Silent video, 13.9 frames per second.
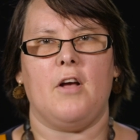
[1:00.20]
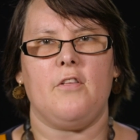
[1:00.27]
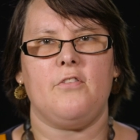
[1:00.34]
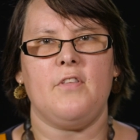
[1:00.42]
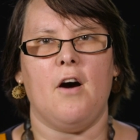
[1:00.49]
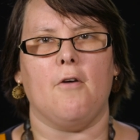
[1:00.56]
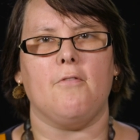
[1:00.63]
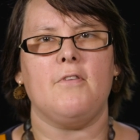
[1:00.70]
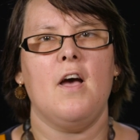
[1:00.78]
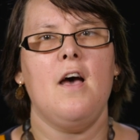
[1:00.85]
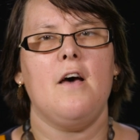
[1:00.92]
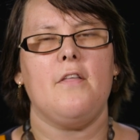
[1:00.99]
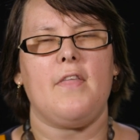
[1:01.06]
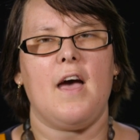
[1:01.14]
myself.
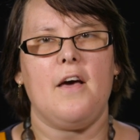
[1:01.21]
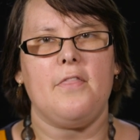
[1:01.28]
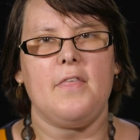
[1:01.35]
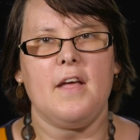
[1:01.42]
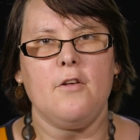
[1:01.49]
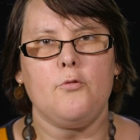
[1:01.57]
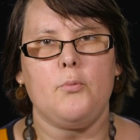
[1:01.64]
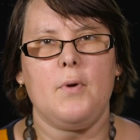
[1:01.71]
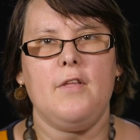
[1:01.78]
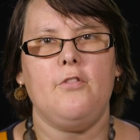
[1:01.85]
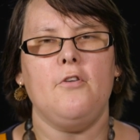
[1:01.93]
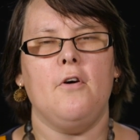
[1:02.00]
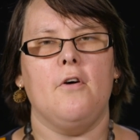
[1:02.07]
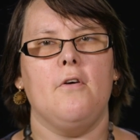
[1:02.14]
They are things we
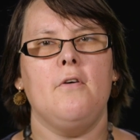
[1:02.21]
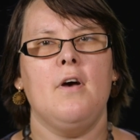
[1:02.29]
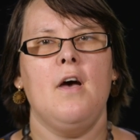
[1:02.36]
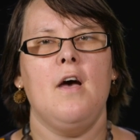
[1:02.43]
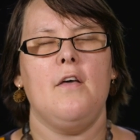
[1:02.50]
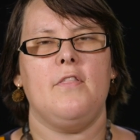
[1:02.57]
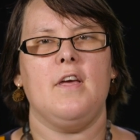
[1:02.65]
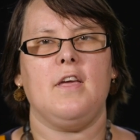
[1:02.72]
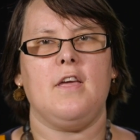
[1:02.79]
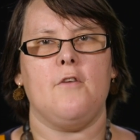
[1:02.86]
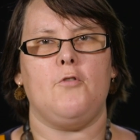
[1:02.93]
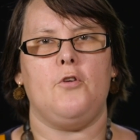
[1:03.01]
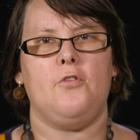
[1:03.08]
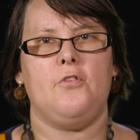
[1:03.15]
do that
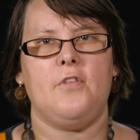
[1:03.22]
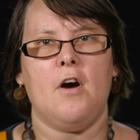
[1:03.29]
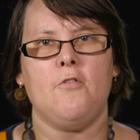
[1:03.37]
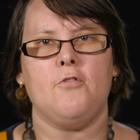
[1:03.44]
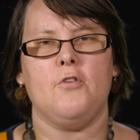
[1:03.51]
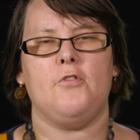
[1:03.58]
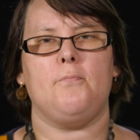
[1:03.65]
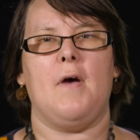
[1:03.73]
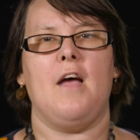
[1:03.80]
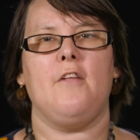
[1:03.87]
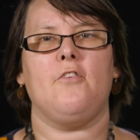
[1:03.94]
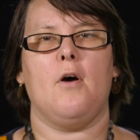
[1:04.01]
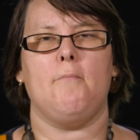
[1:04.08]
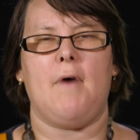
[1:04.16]
give us
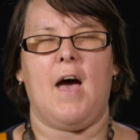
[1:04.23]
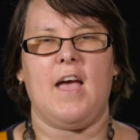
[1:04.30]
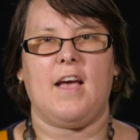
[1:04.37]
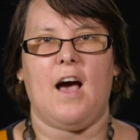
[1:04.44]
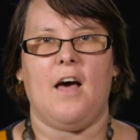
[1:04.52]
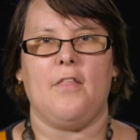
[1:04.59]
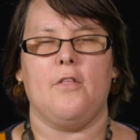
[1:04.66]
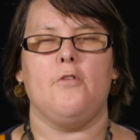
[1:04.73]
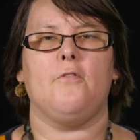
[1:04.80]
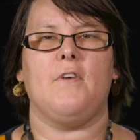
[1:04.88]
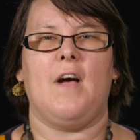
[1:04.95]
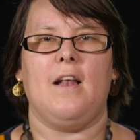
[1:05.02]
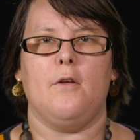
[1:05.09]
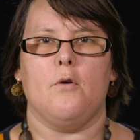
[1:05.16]
self-respect and make others
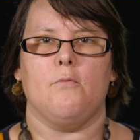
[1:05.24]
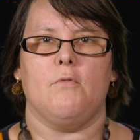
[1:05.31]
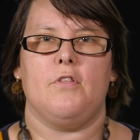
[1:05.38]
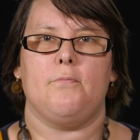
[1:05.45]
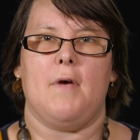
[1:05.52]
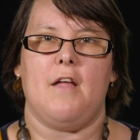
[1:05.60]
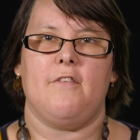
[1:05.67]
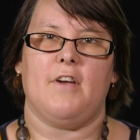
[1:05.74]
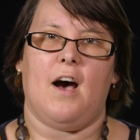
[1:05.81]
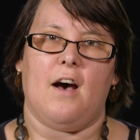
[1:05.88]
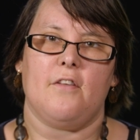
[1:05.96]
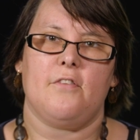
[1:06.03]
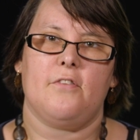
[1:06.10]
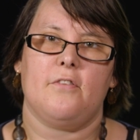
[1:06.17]
value and respect
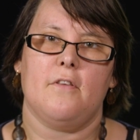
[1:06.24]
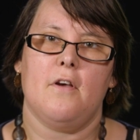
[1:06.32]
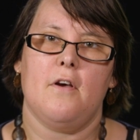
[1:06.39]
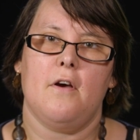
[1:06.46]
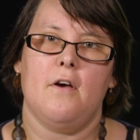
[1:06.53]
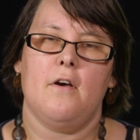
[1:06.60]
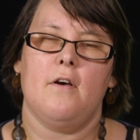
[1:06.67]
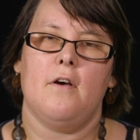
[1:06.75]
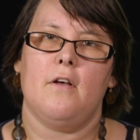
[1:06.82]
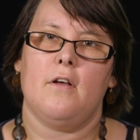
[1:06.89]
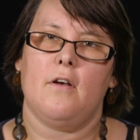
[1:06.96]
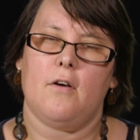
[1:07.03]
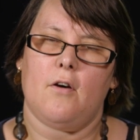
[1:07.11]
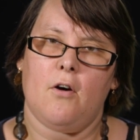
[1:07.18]
us.
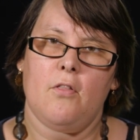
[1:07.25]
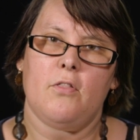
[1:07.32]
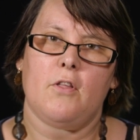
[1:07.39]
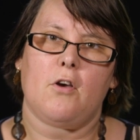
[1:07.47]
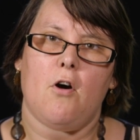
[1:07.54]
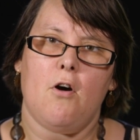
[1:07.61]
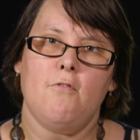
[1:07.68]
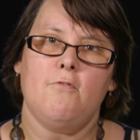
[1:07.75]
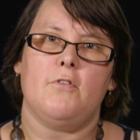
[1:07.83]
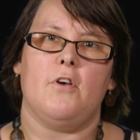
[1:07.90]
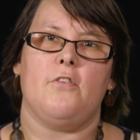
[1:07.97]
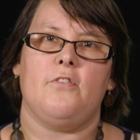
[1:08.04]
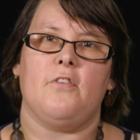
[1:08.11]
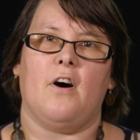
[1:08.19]
On the
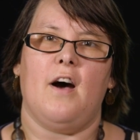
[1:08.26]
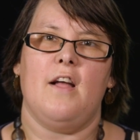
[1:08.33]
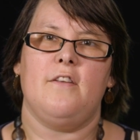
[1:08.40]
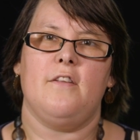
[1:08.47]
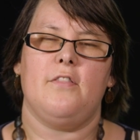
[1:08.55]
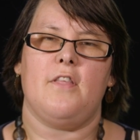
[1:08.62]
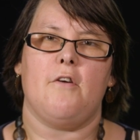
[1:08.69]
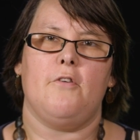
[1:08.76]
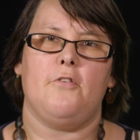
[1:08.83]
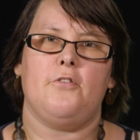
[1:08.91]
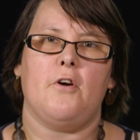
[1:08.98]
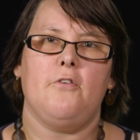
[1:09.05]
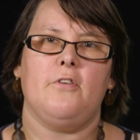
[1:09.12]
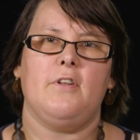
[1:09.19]
converse side, there are
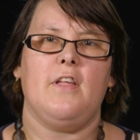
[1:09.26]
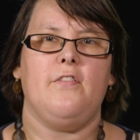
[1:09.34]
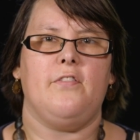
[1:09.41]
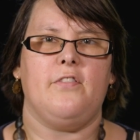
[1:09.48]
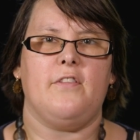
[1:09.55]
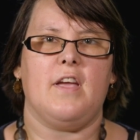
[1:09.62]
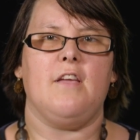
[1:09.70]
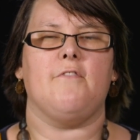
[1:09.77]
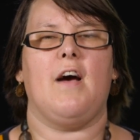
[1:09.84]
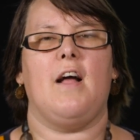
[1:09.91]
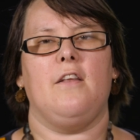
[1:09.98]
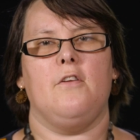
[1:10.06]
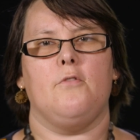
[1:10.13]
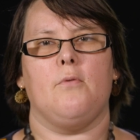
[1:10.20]
socially
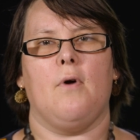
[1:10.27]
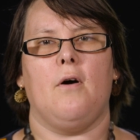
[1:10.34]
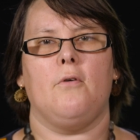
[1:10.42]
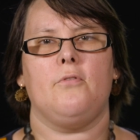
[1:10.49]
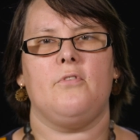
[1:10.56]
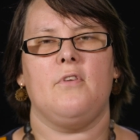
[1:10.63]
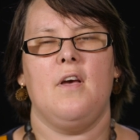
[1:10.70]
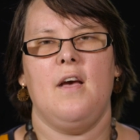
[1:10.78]
devalued roles,